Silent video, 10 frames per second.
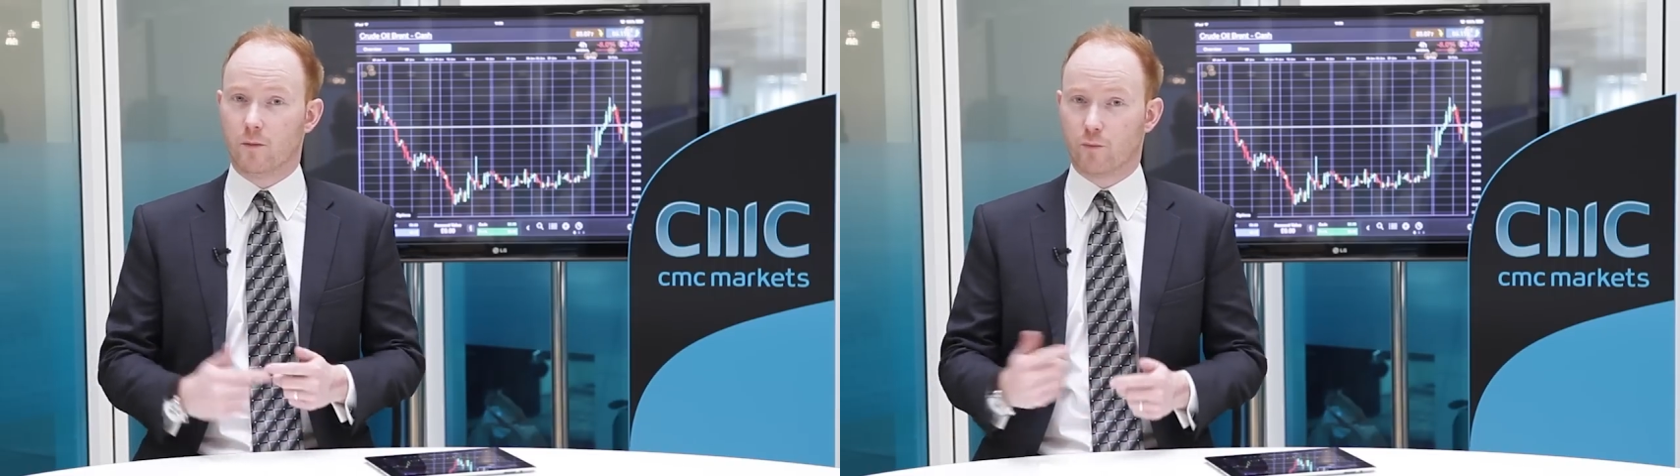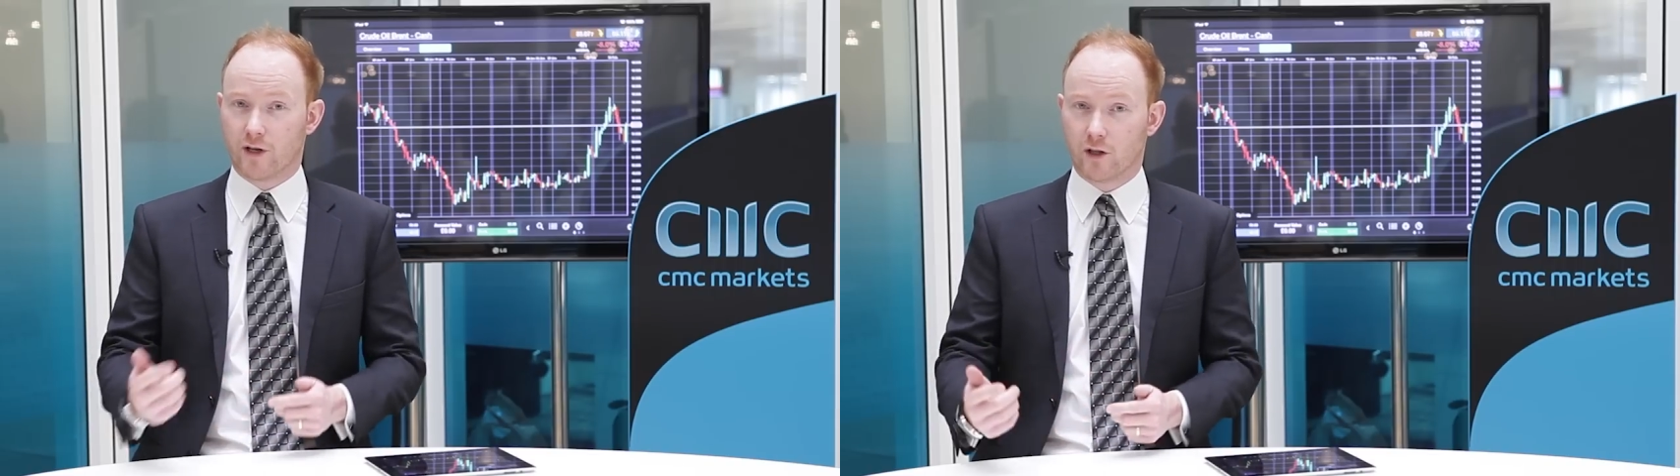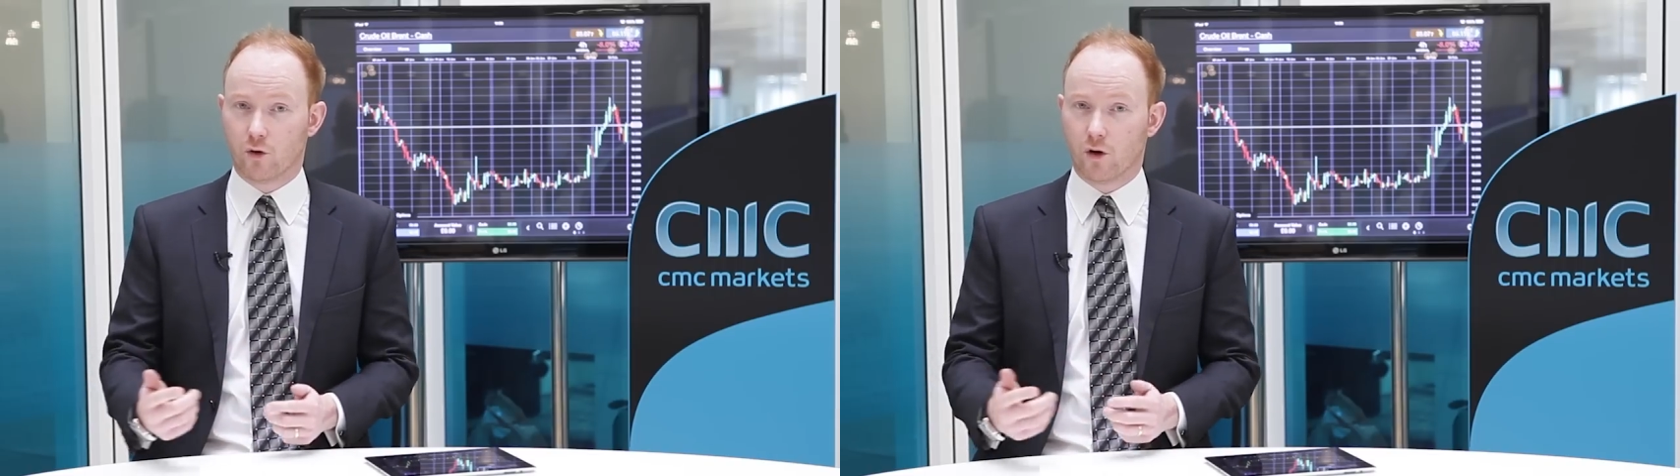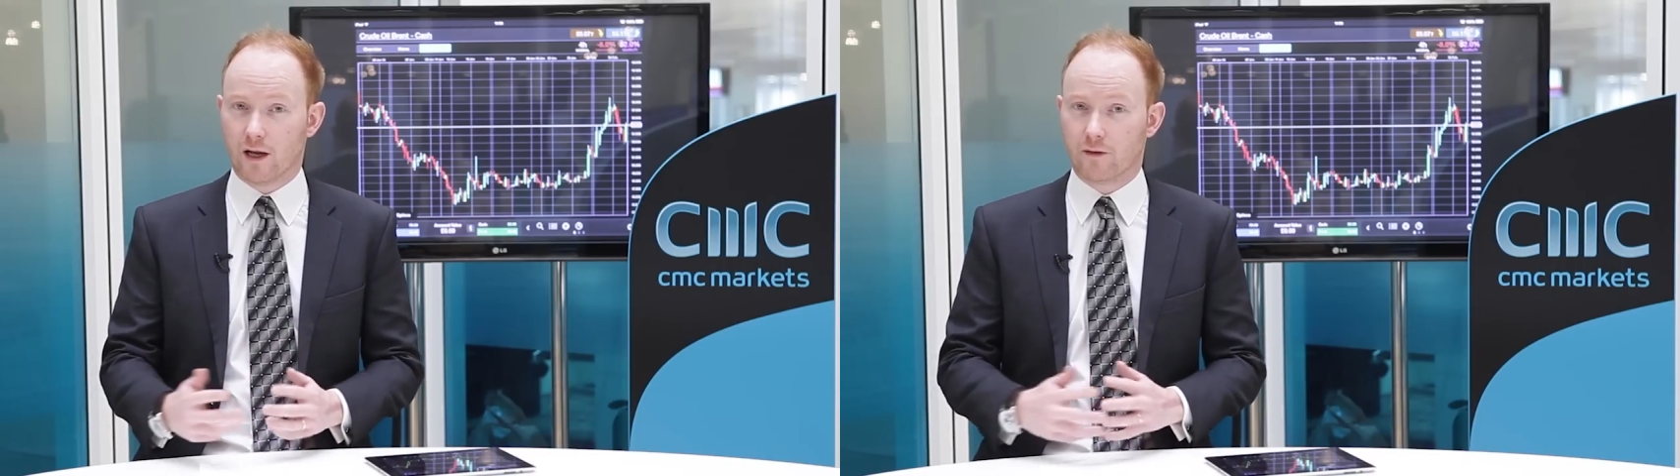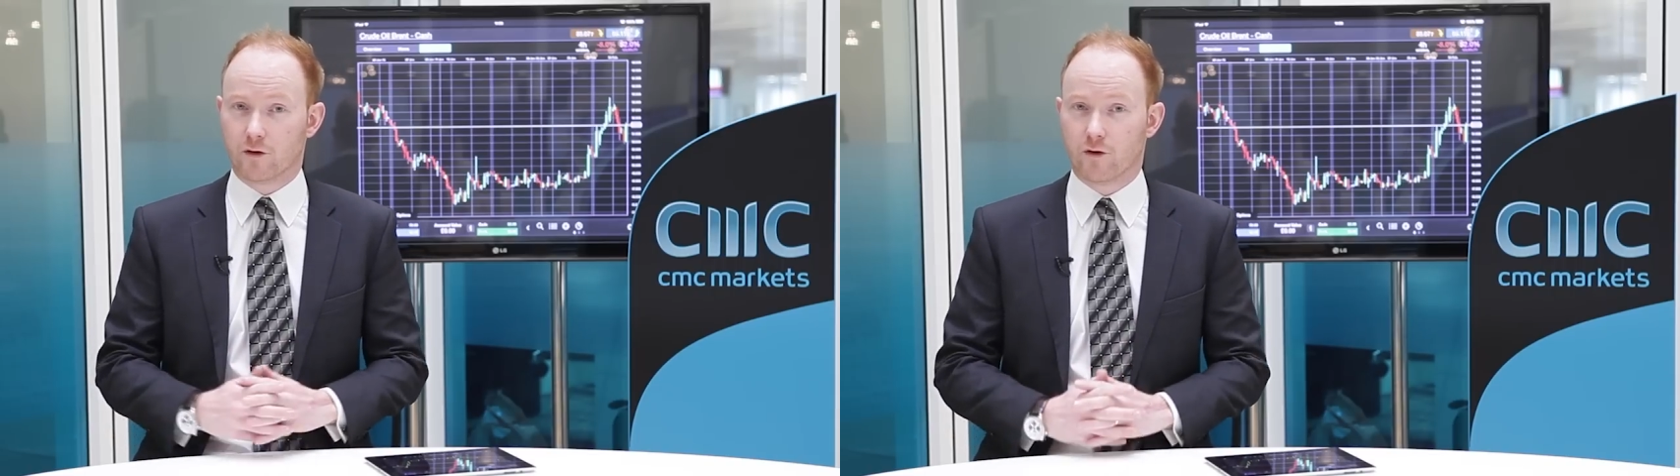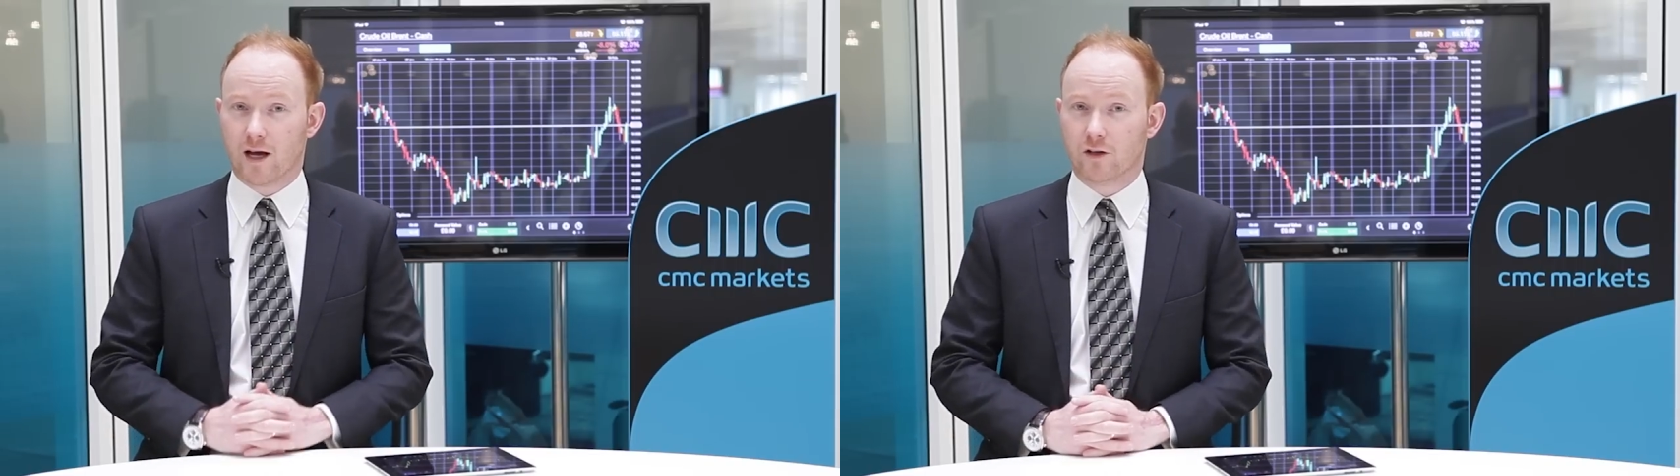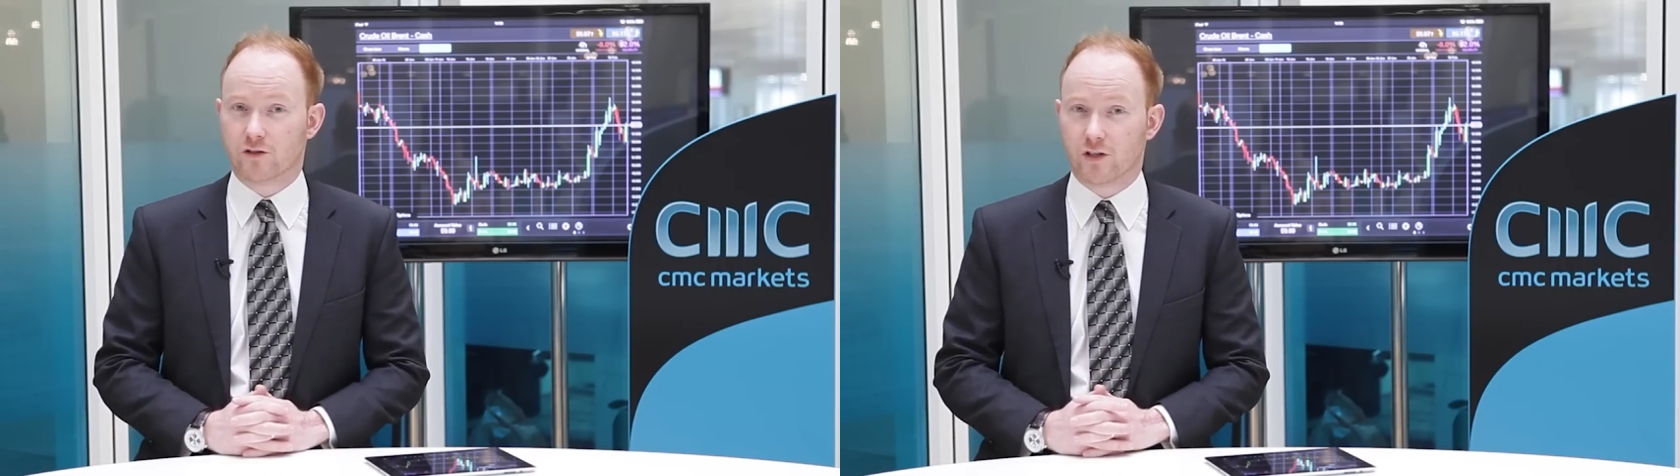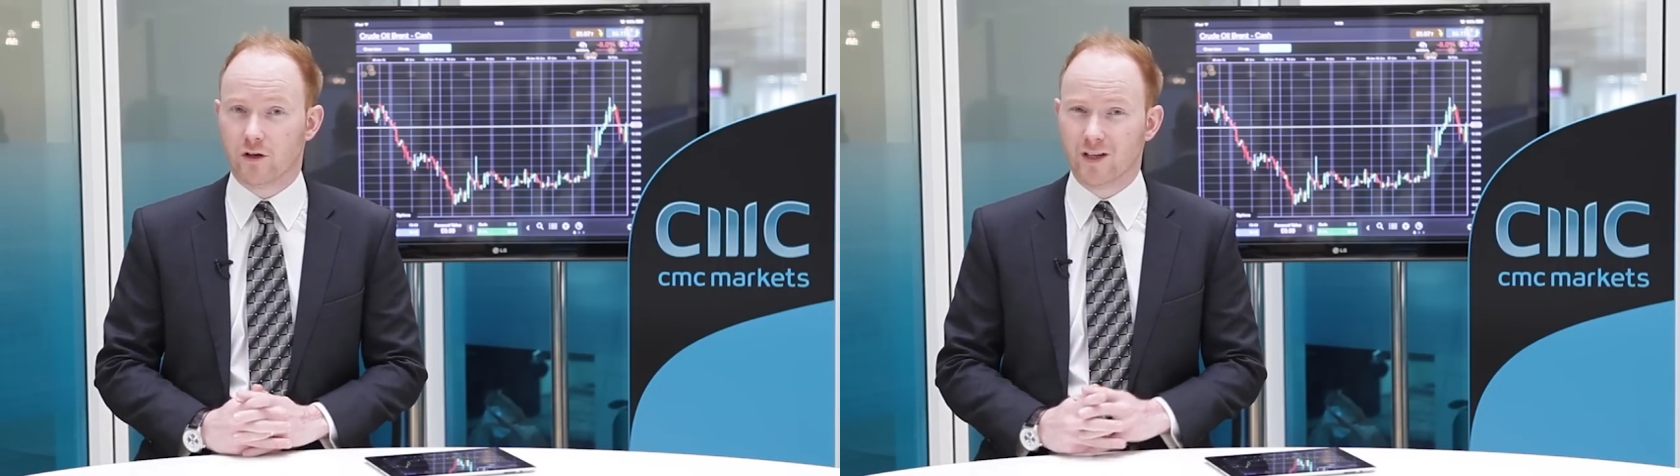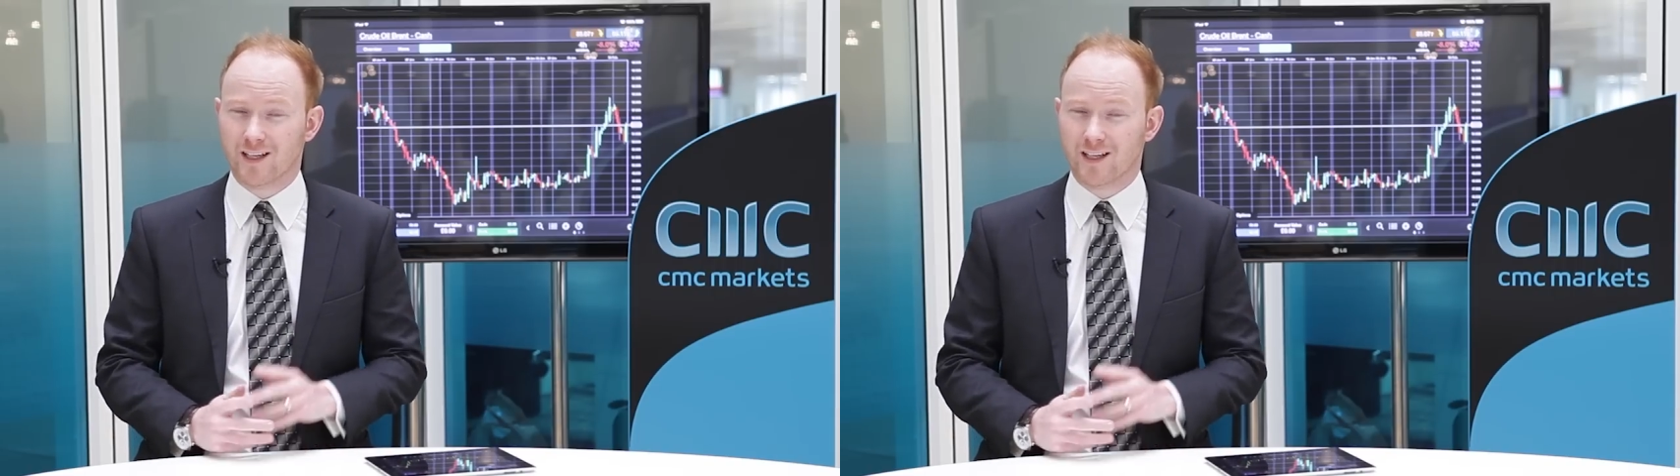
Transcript: bringing the oil out of the ground. So